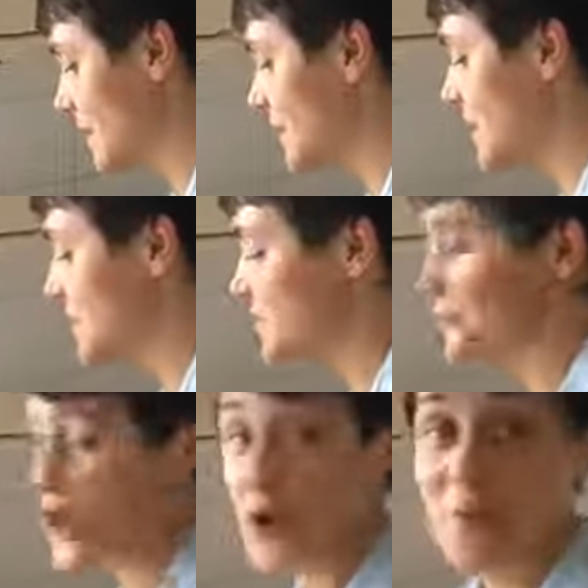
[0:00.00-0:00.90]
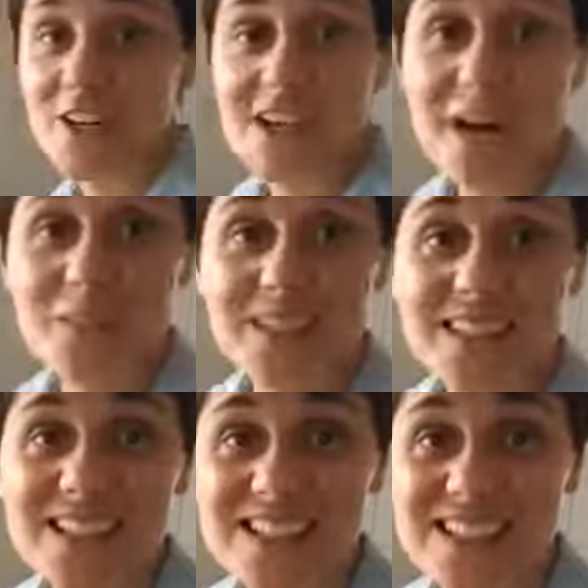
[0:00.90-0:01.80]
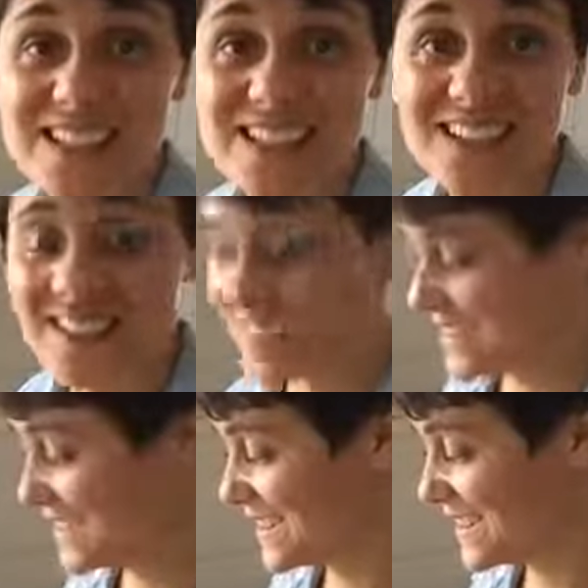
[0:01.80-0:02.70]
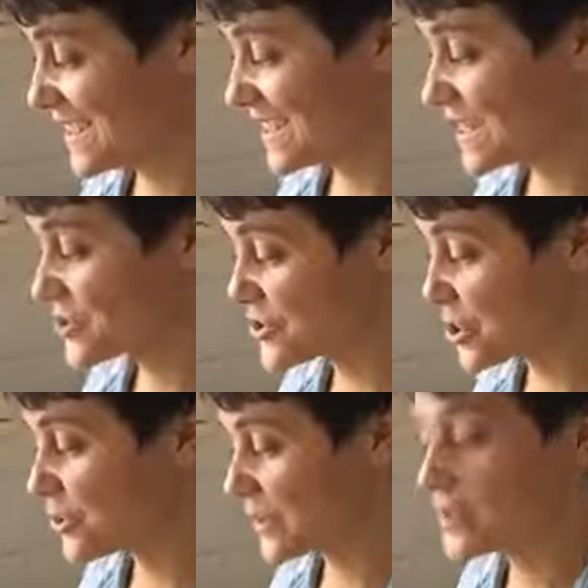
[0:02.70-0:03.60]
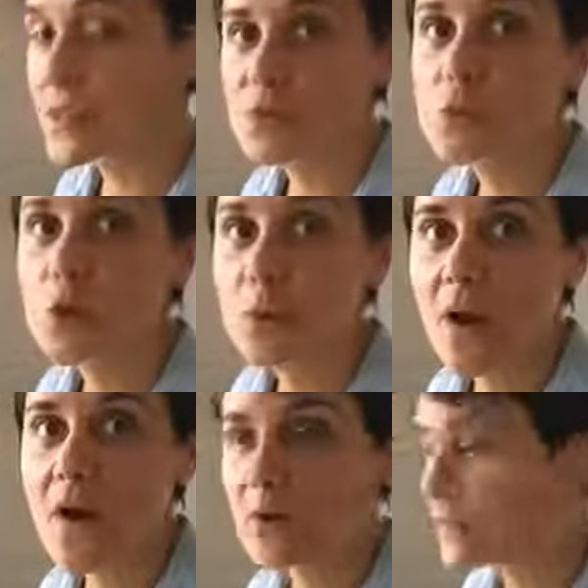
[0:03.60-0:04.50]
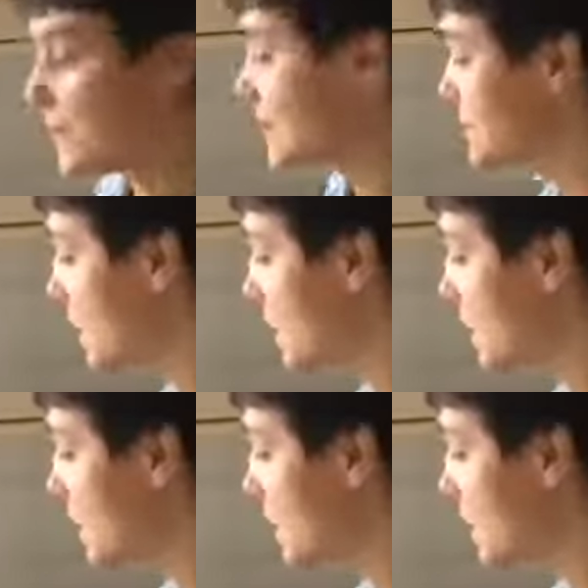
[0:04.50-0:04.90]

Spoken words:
they're so much happier to eat it. They're so proud of it as